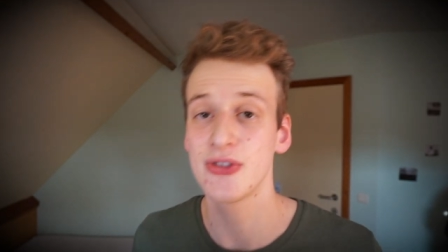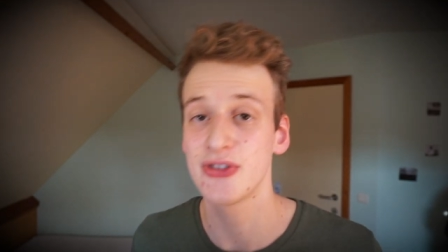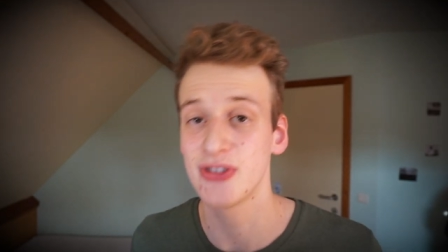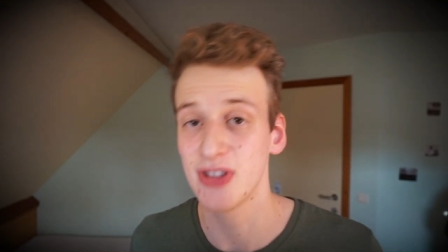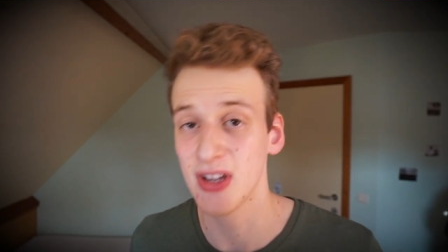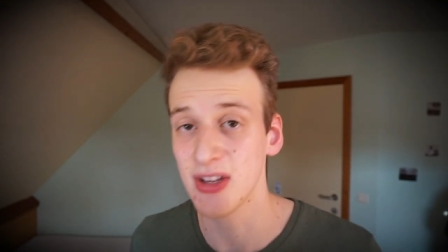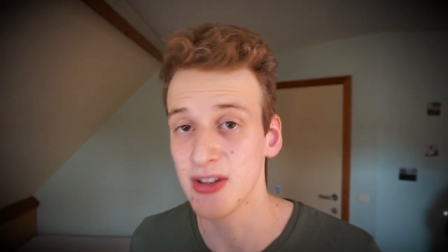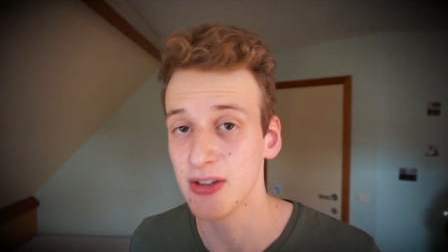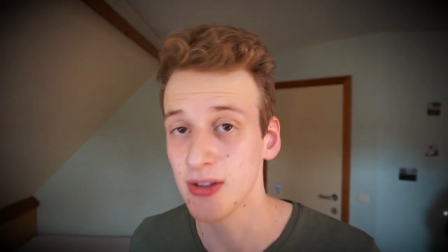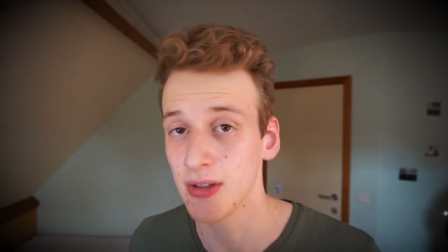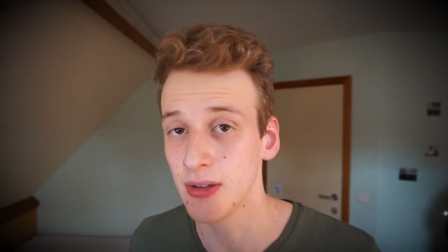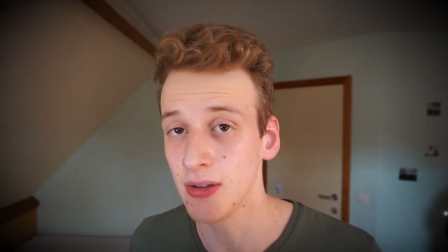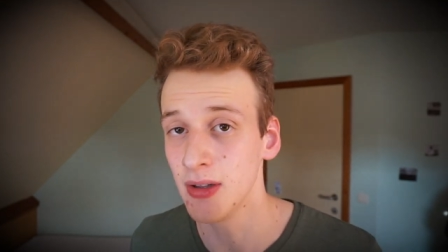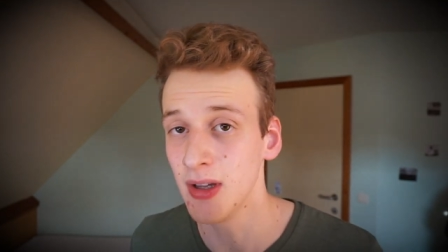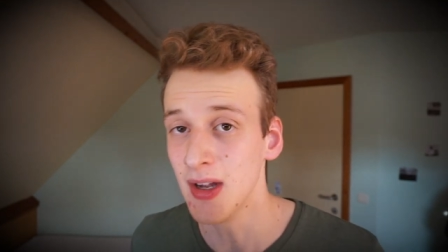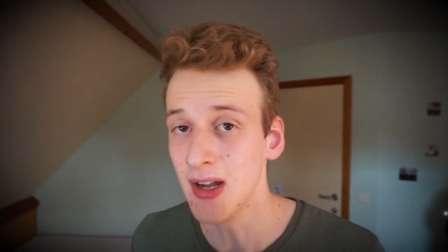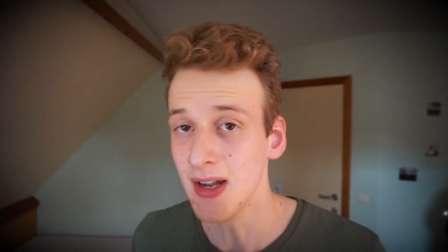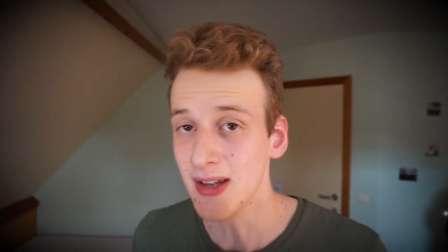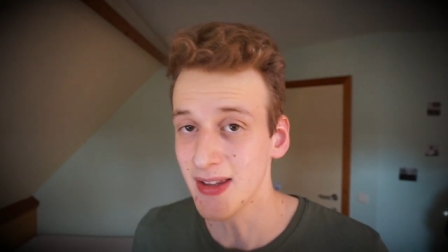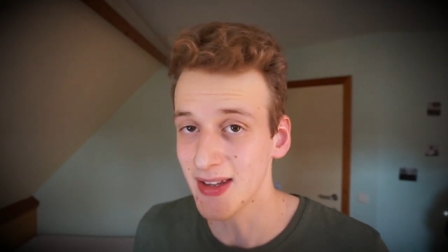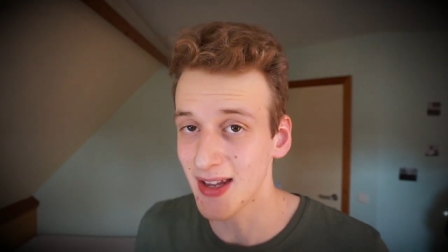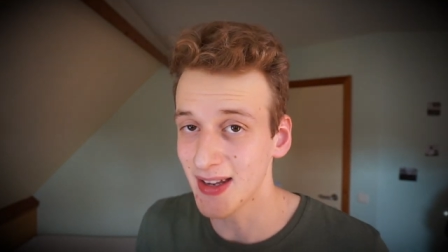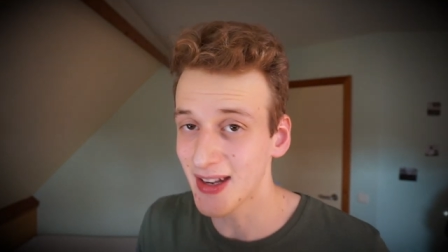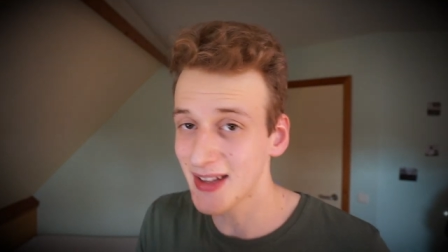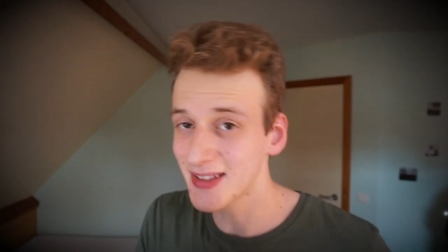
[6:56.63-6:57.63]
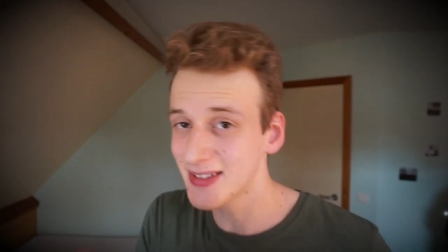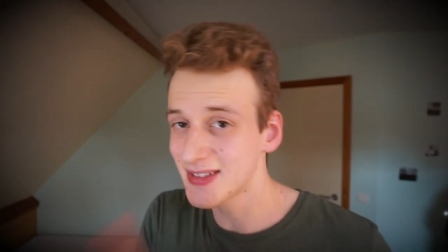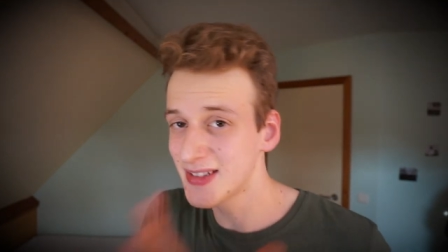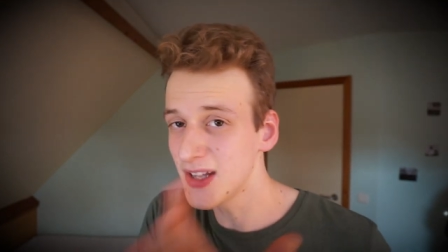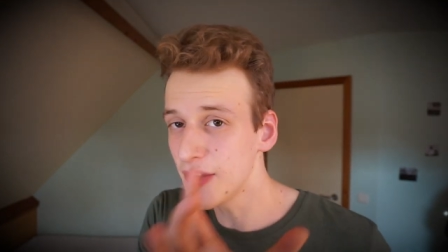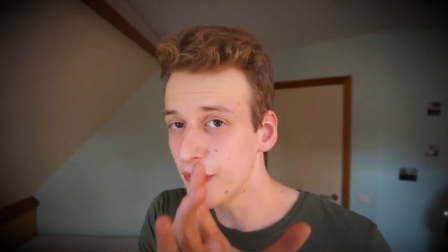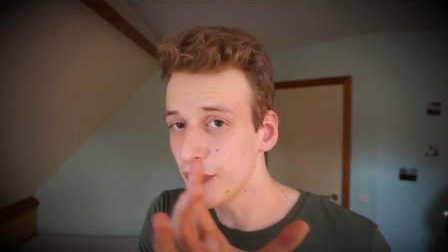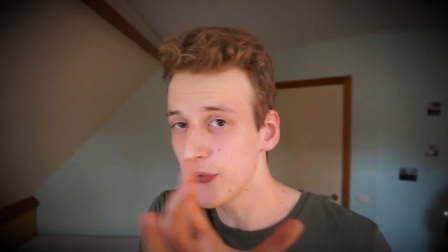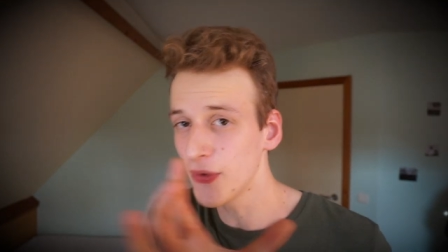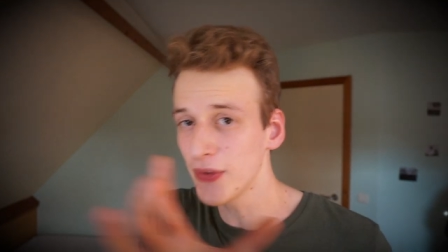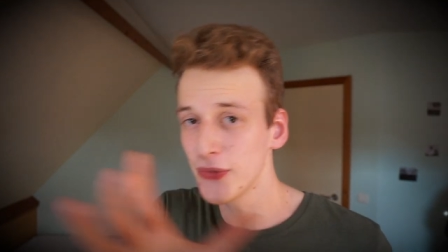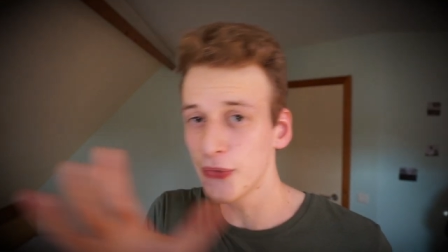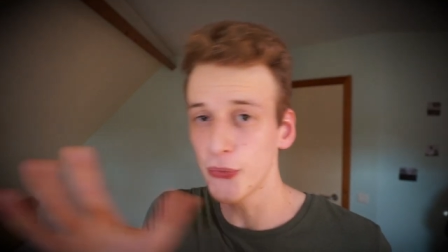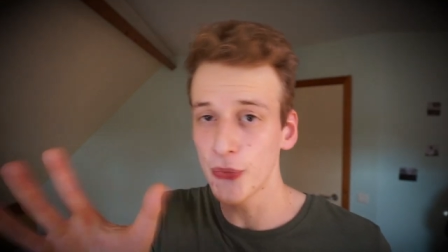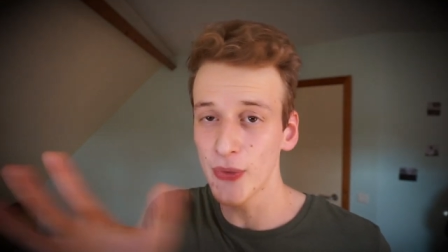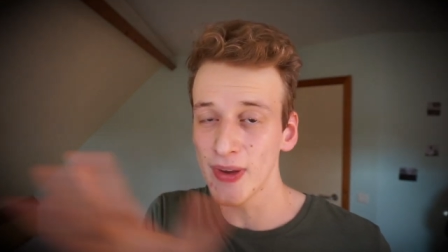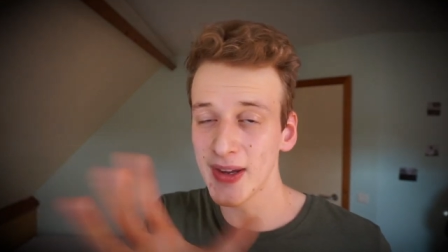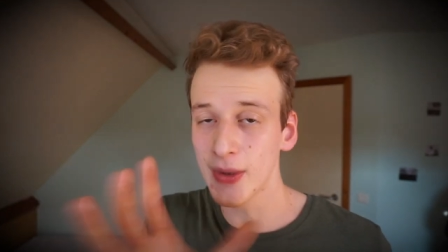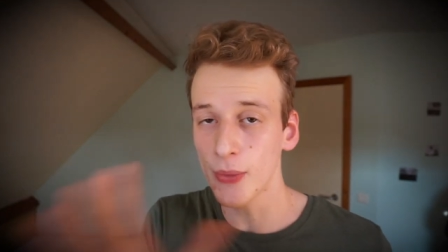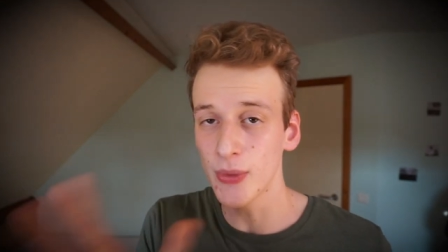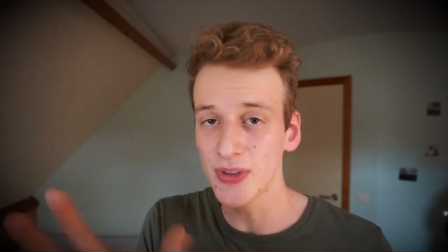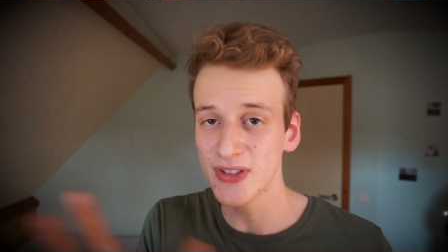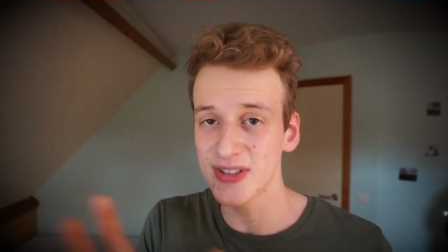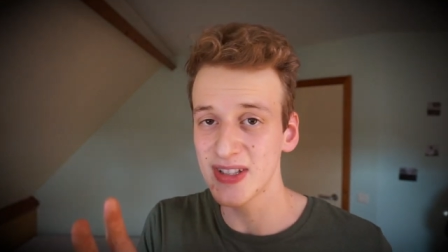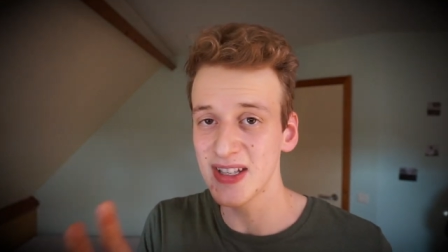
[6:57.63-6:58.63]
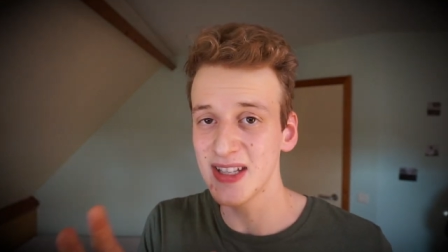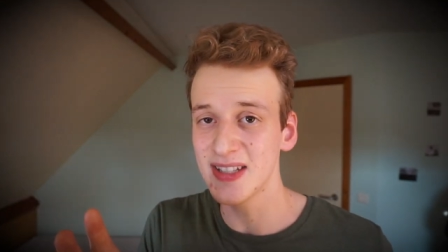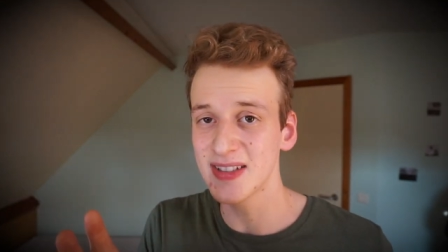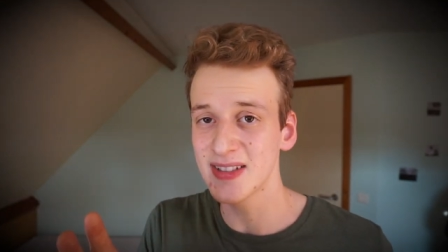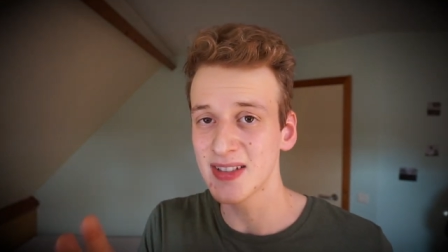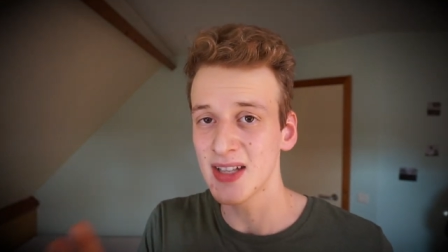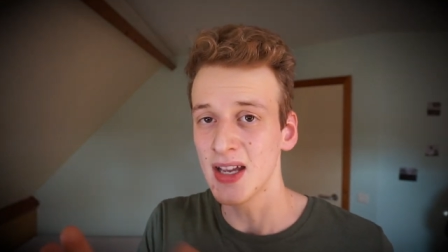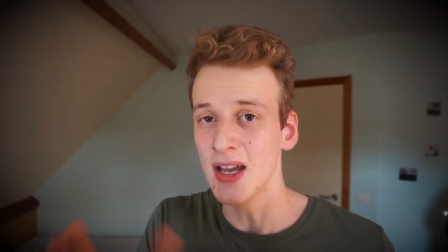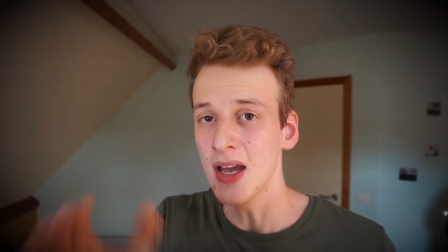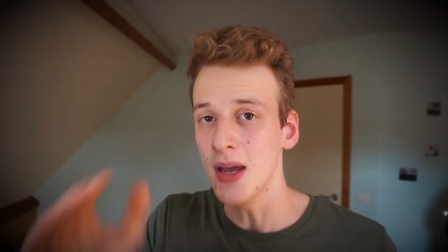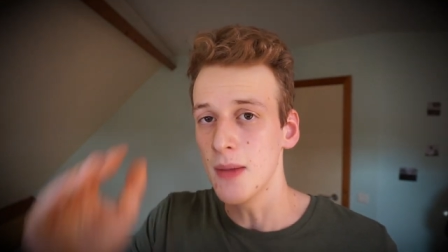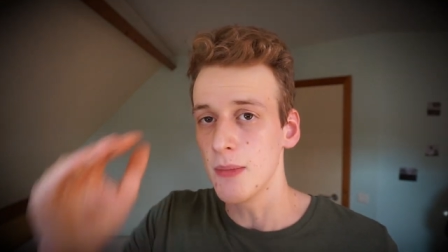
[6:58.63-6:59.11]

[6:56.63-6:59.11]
signal that has different frequencies